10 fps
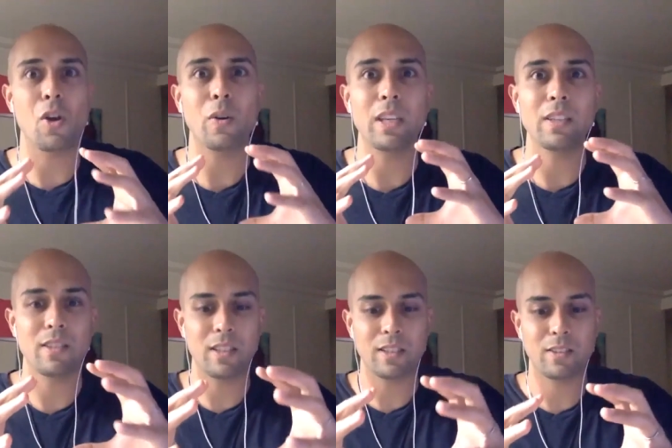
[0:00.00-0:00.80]
going into
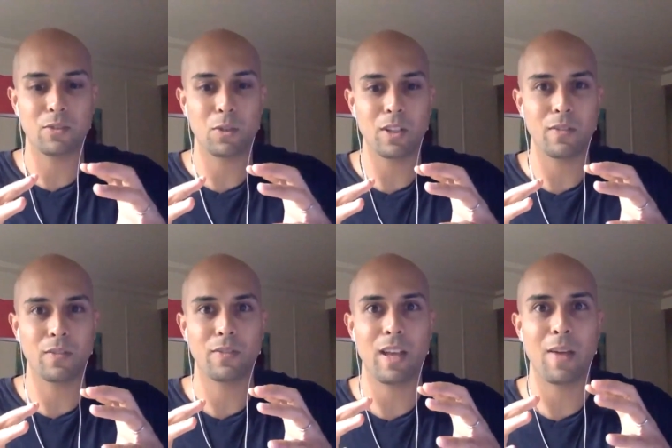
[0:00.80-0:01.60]
this sort of,
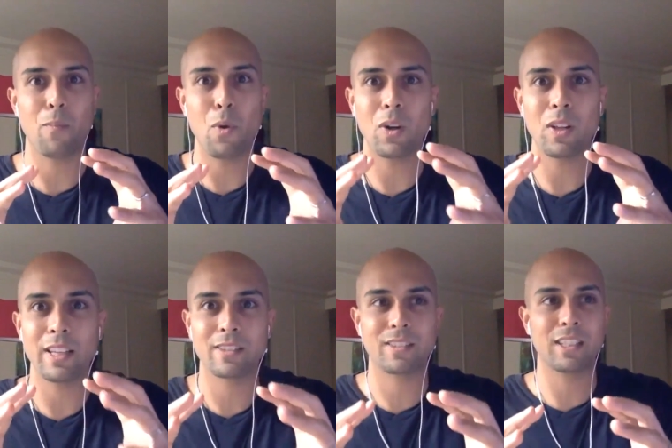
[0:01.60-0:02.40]
I'm more or
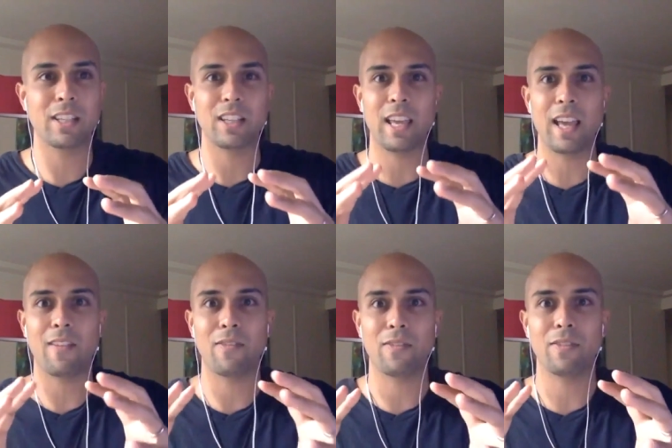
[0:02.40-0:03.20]
less going to
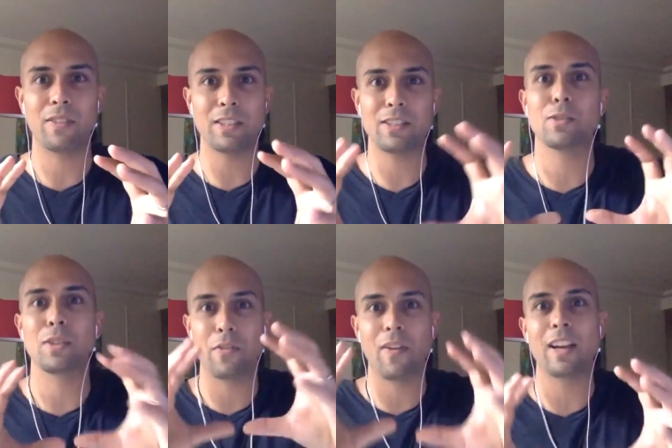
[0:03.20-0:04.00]
have, this is
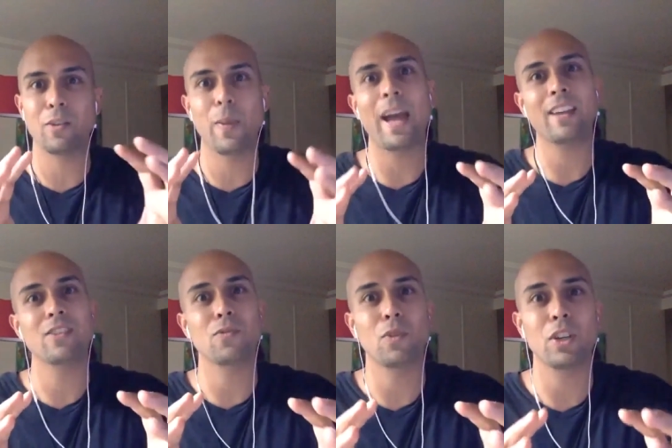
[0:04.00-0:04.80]
the final package
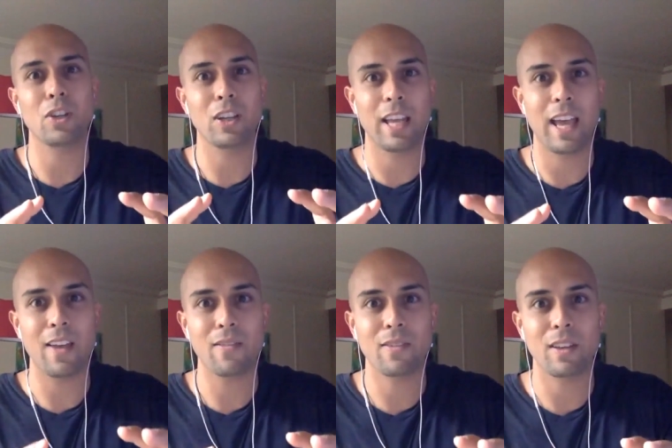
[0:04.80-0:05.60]
of what you're going to
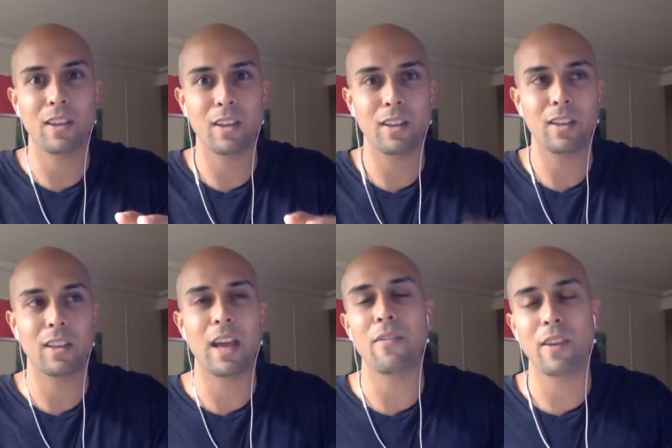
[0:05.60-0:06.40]
have. Uh,
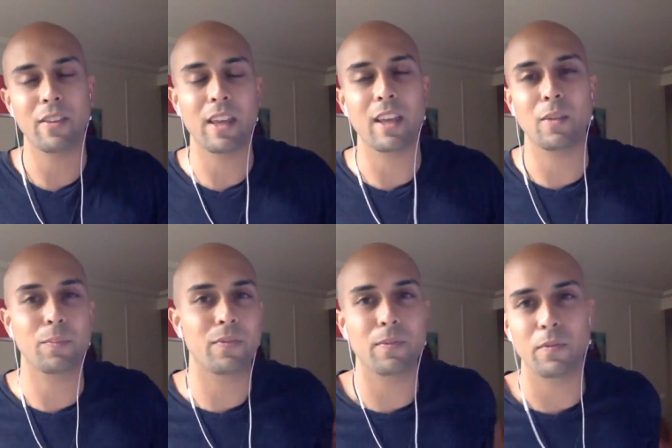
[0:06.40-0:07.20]
I found that help
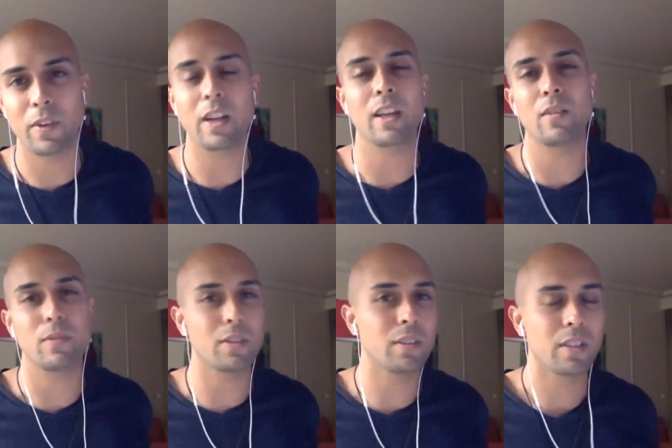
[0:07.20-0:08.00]
very
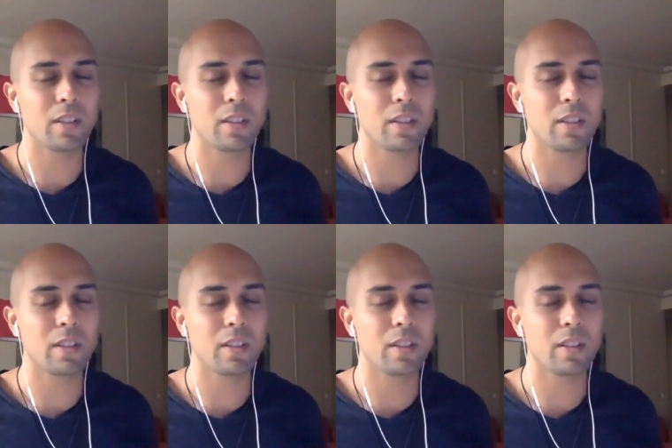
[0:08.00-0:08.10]
helpful.